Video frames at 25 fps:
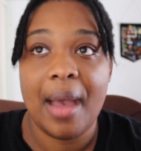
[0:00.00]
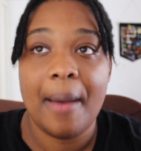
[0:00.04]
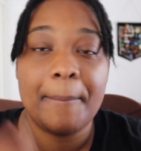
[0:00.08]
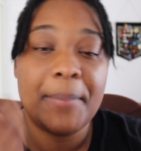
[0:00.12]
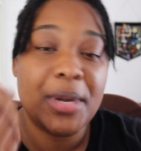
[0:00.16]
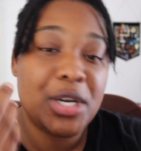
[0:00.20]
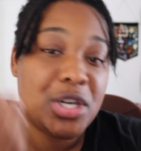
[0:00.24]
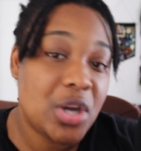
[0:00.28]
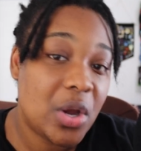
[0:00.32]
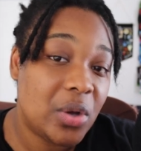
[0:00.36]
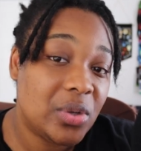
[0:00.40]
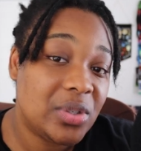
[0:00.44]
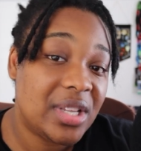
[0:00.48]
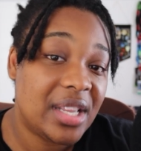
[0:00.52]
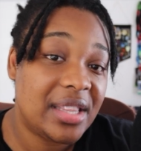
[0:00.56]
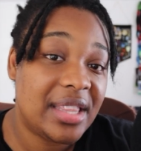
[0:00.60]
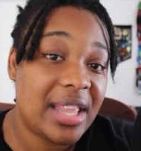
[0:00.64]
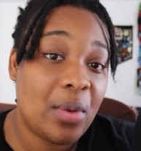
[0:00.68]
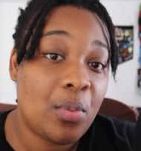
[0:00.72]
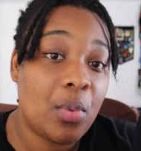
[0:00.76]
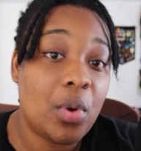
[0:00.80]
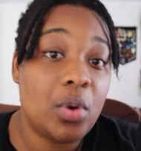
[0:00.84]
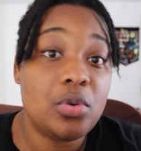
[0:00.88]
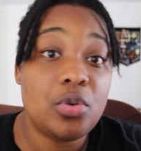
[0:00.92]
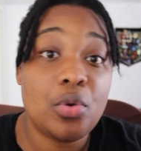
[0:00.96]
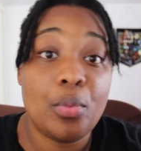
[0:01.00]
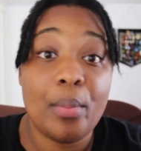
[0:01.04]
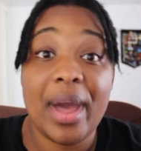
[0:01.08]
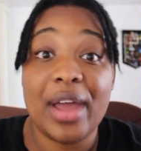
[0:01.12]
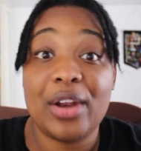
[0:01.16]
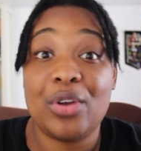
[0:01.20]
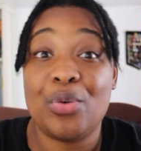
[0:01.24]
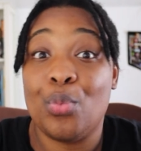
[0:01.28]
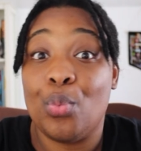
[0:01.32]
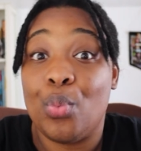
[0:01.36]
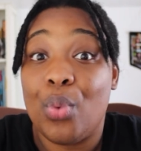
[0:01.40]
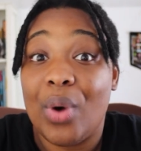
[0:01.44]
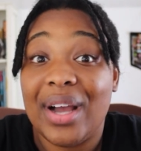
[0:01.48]
but knows that they won't no matter
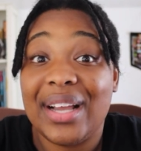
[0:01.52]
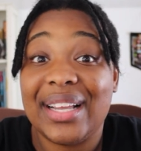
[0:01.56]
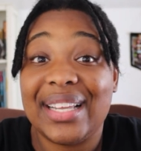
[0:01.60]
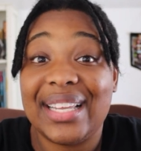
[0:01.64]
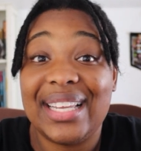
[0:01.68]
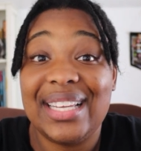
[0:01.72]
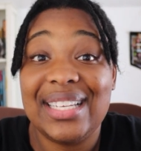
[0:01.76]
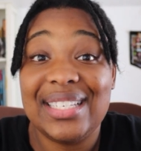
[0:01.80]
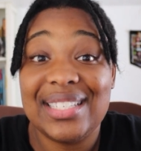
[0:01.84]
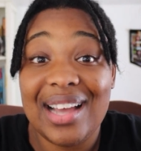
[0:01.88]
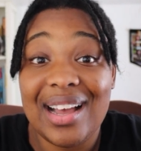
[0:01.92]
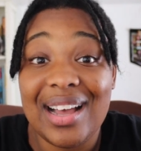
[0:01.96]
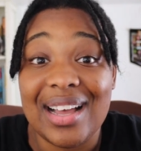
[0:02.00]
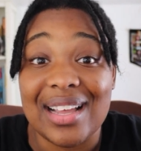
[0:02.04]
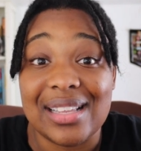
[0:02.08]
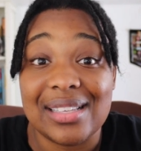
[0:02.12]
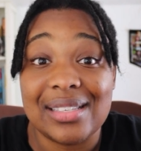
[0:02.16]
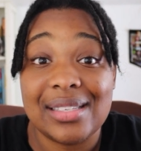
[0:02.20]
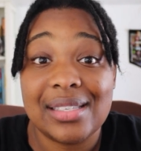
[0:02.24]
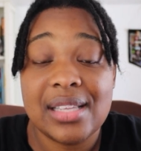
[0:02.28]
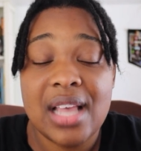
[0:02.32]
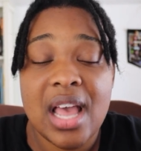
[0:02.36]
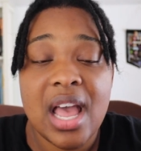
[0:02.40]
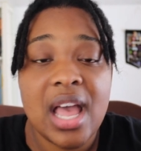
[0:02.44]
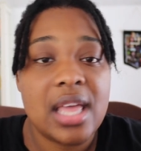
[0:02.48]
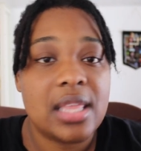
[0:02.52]
what he does.